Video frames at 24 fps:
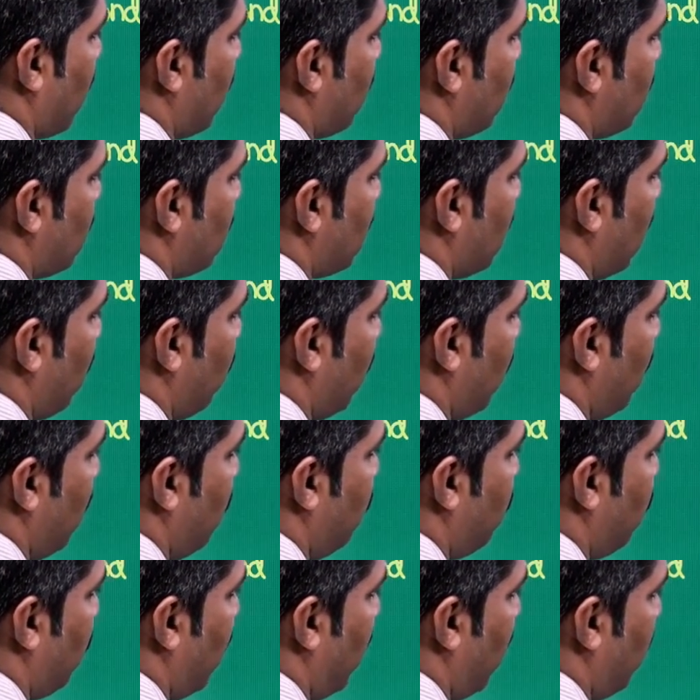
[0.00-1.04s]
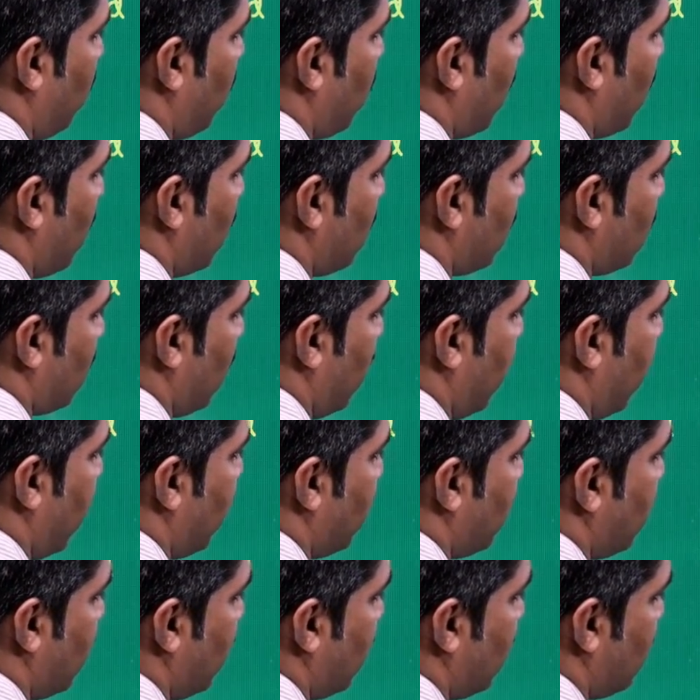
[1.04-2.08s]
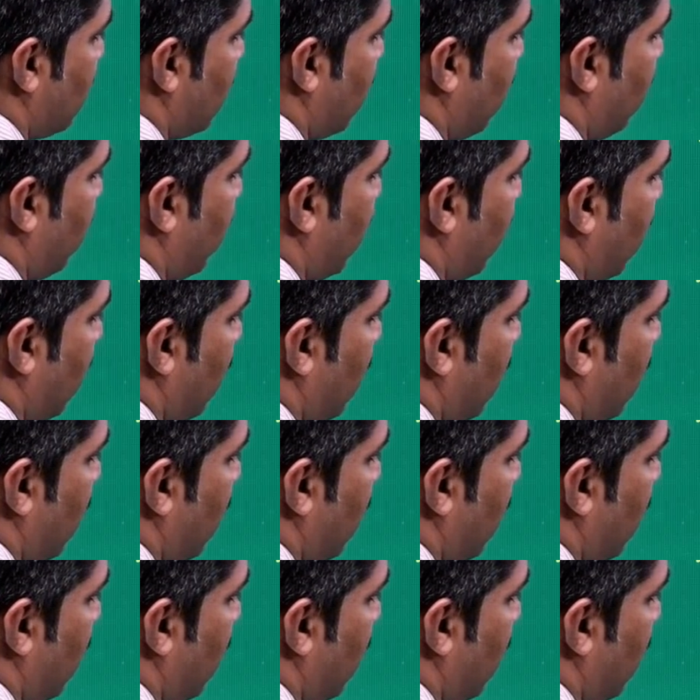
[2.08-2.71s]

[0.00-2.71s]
75 plus 87